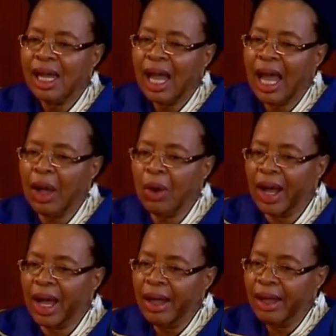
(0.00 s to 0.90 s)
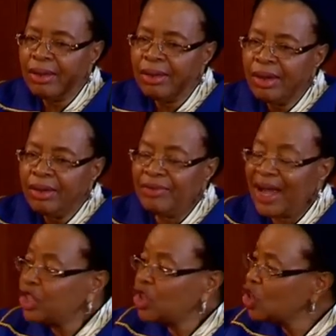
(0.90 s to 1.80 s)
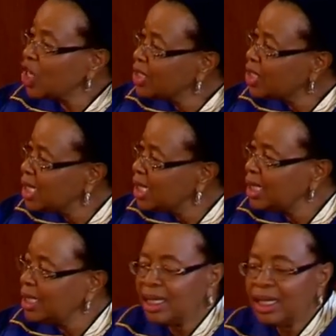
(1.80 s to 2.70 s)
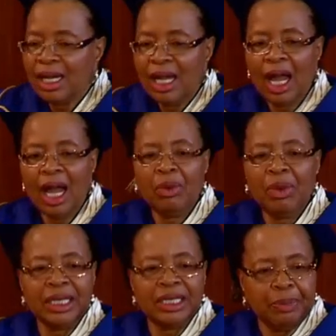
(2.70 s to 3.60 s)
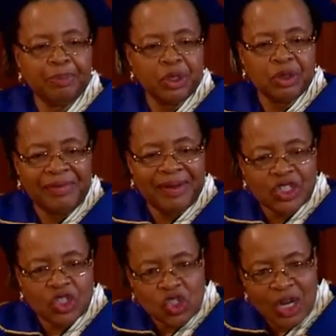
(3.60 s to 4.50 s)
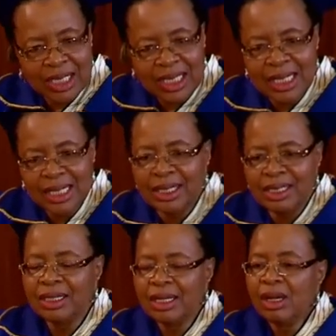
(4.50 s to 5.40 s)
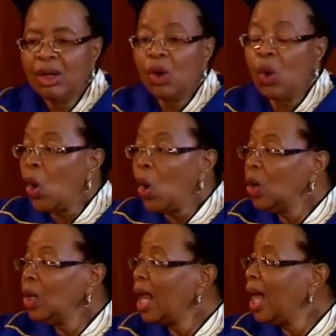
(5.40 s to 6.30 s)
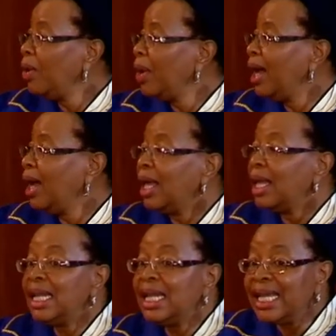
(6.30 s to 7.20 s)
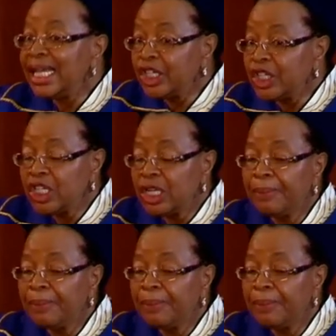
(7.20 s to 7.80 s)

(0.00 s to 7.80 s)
our Vice Chancellor, our Deputy Vice Chancellors, all our leadership,